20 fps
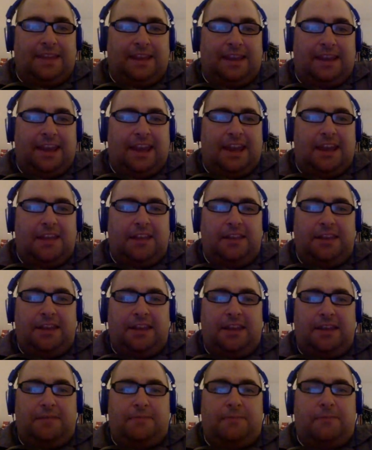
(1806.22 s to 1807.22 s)
And
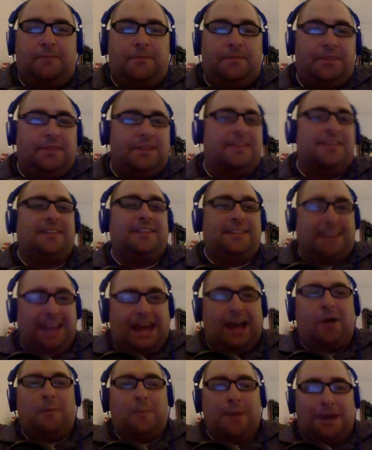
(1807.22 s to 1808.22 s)
the
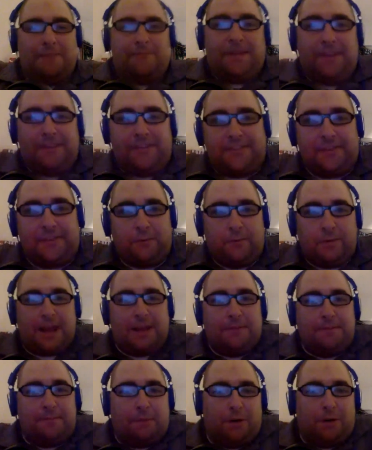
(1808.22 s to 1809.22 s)
now Memphis, the
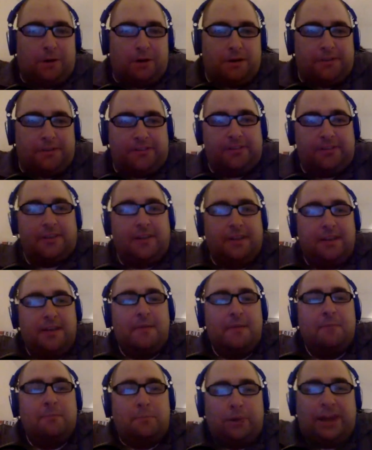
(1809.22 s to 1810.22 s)
Redbirds
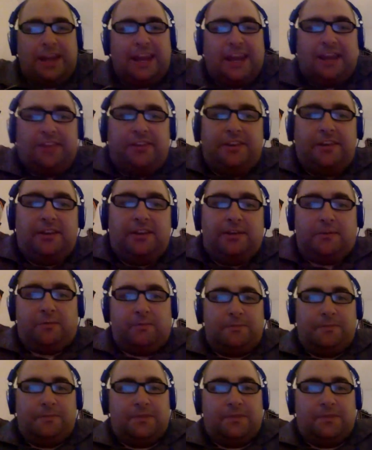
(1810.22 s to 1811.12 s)
flank the